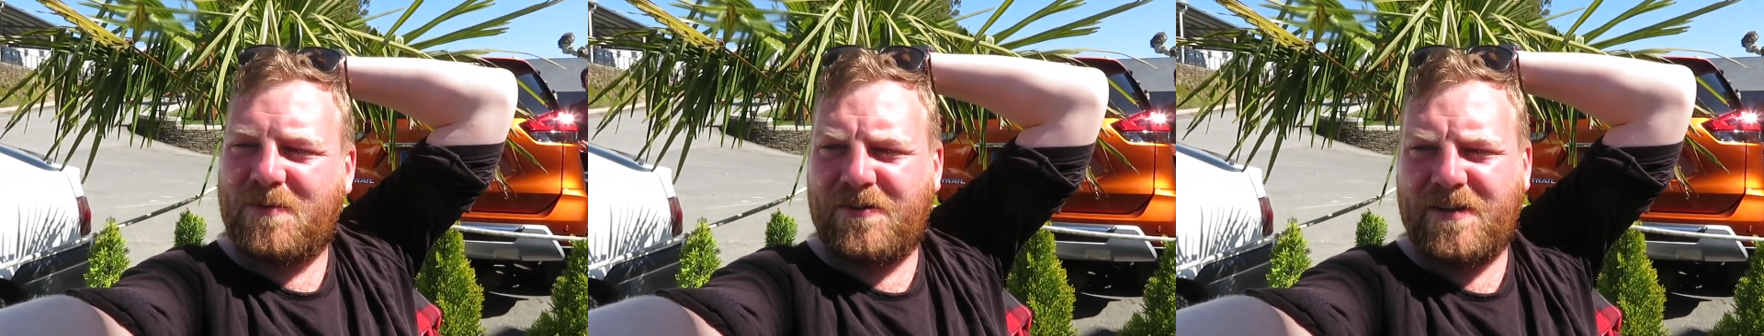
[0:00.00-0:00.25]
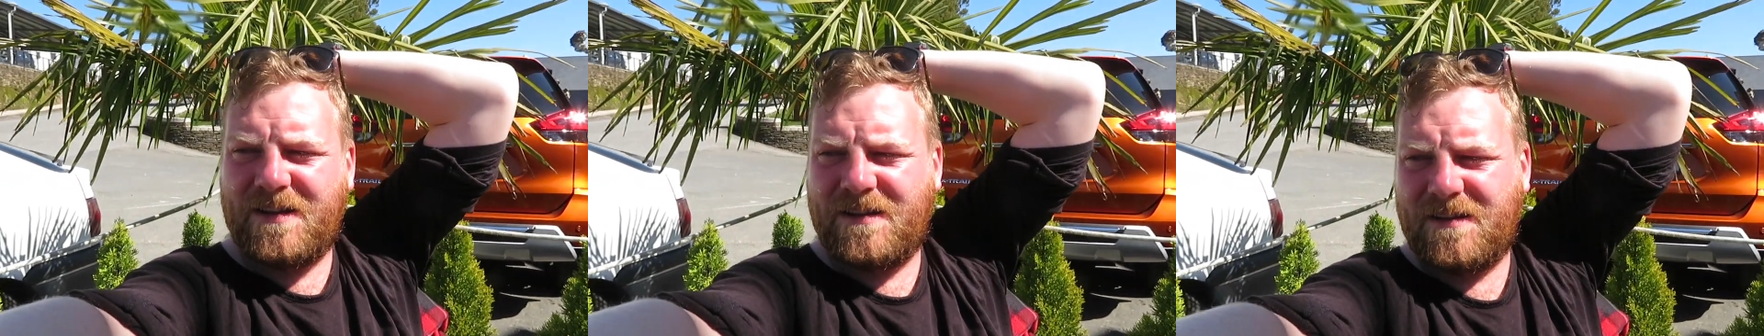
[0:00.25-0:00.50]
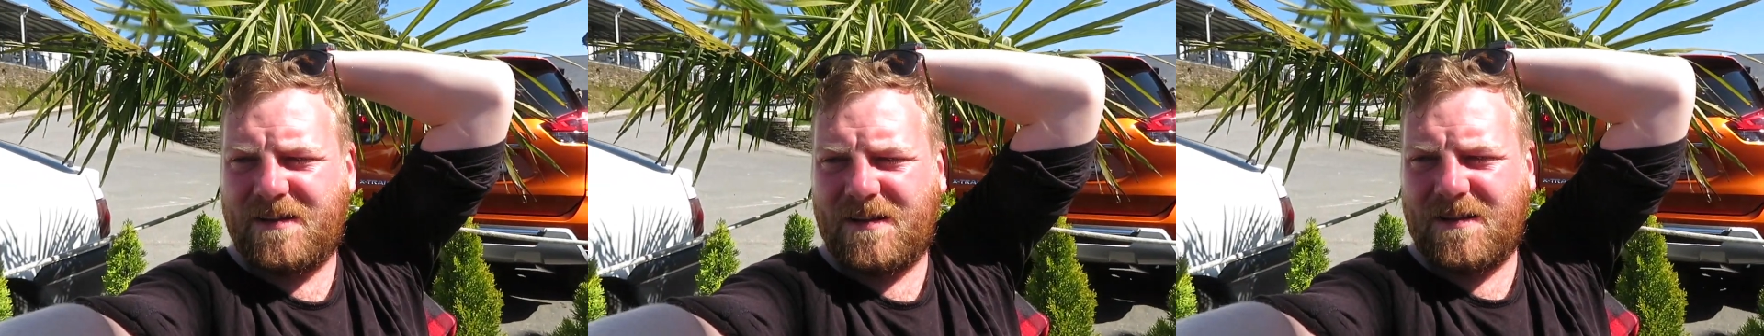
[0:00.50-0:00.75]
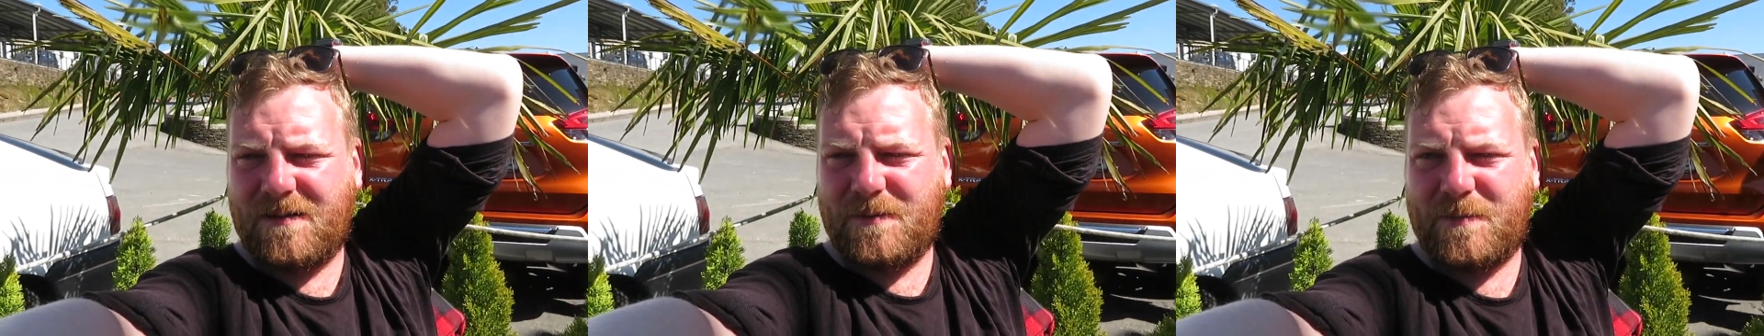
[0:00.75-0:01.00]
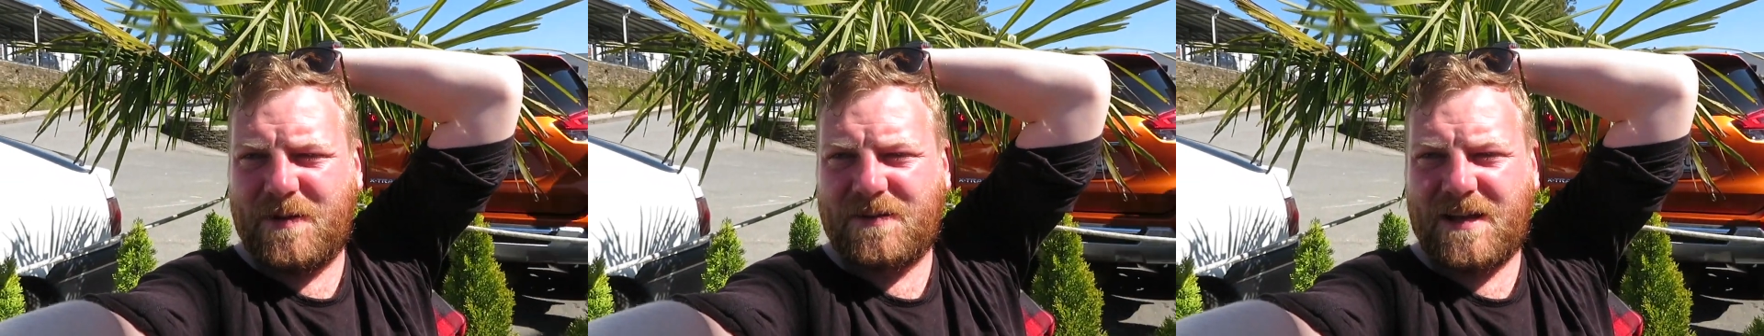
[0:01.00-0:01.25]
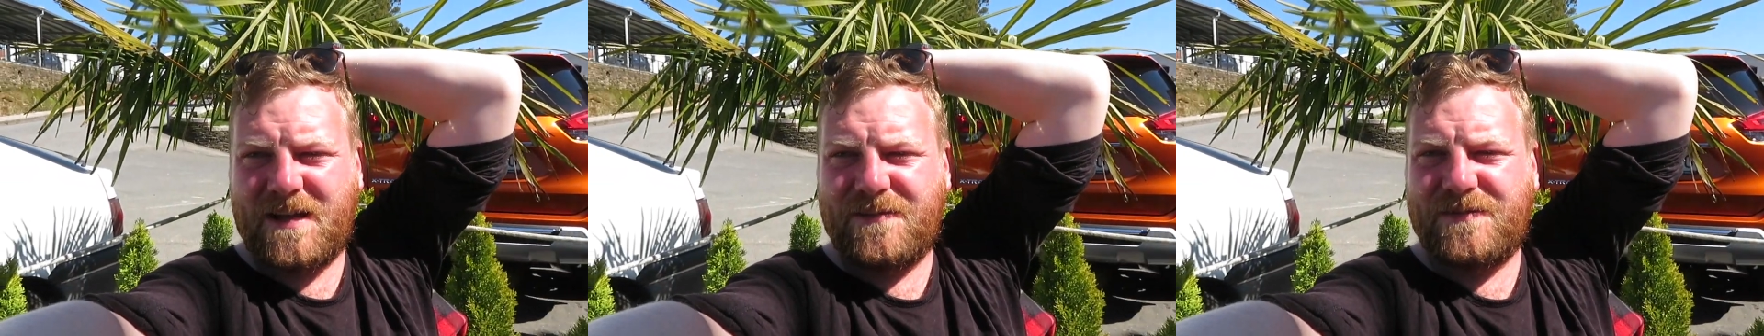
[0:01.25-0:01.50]
Marin. I'm about
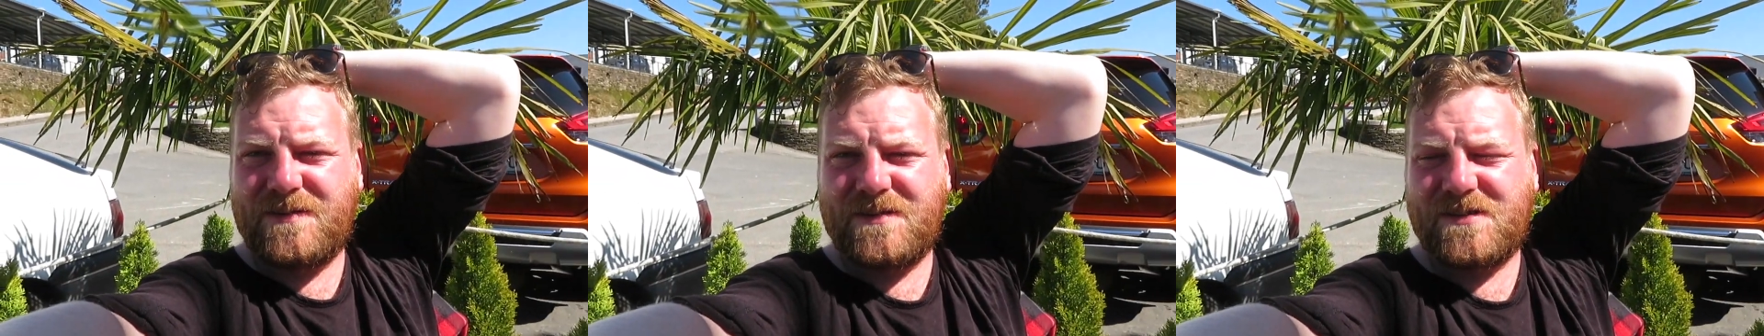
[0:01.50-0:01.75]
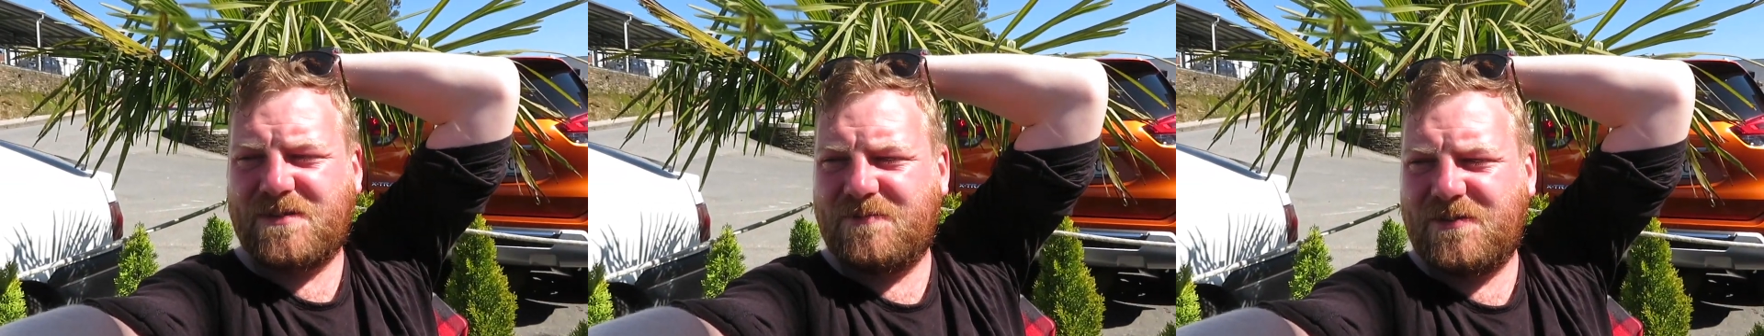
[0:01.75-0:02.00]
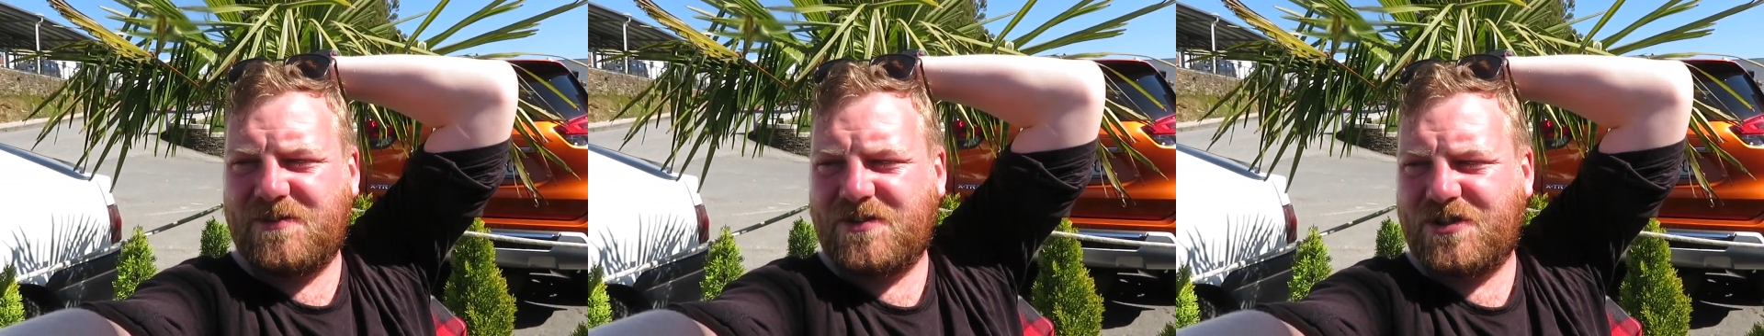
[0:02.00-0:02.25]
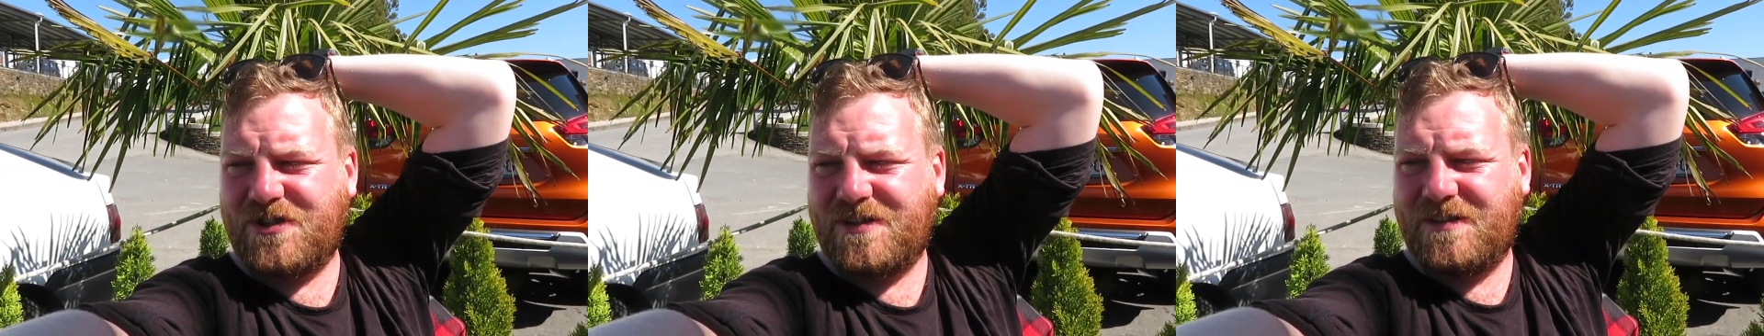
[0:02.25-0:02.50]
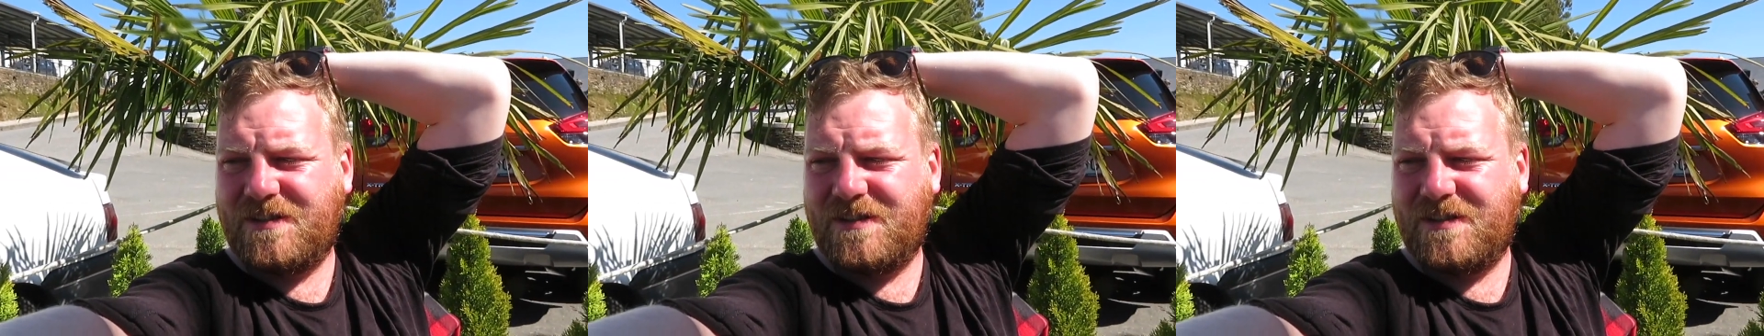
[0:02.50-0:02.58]
to have some lunch.